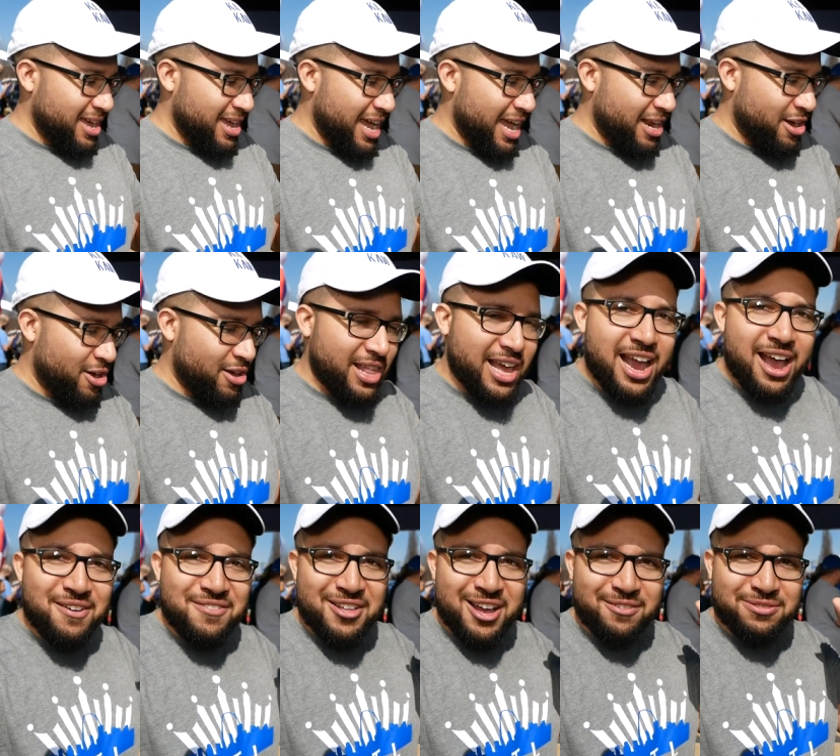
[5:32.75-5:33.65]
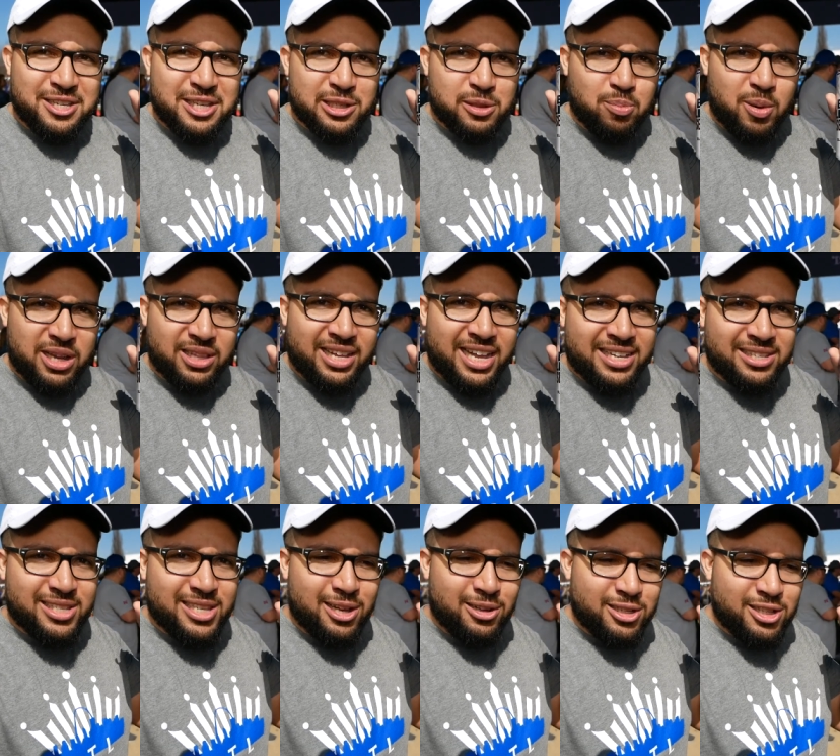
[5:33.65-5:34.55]
and all they have left is Bud
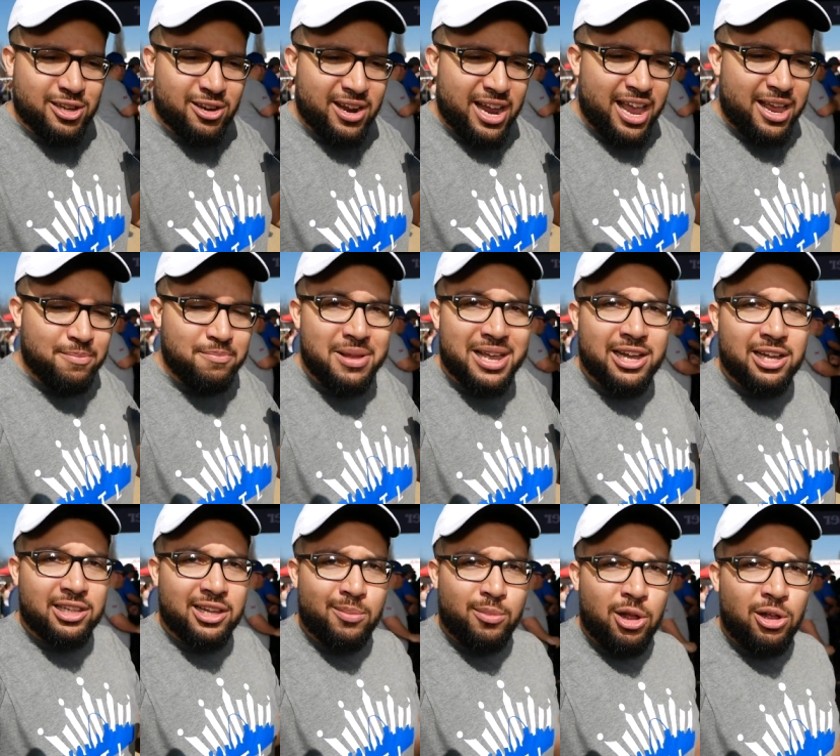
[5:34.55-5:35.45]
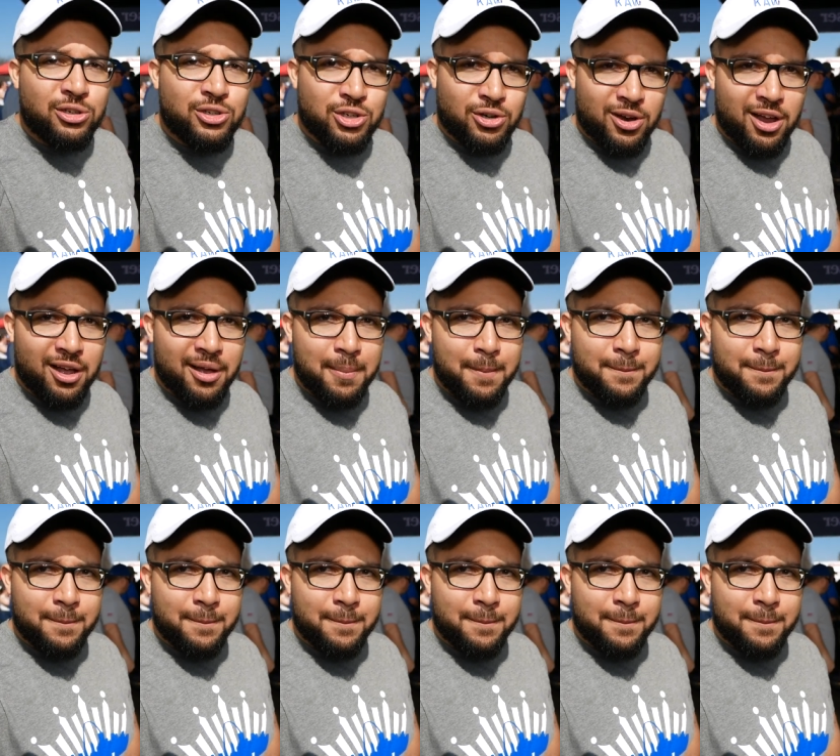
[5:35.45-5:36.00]
Light Seltzer and Michelob Ultra.